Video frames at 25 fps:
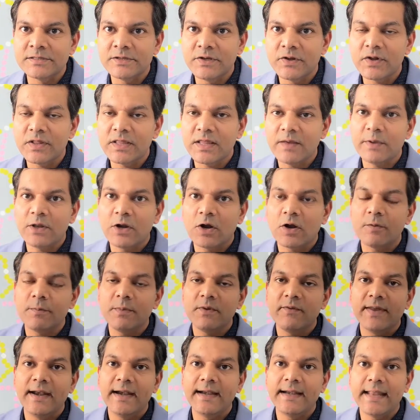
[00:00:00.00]
You know, they may not
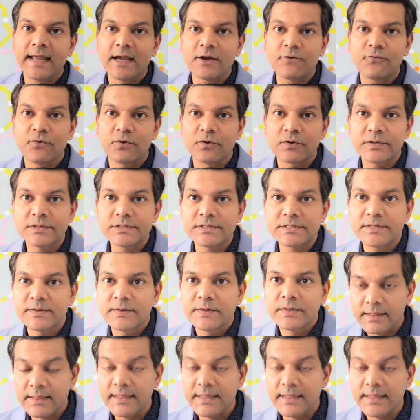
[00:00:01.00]
be very tech focused.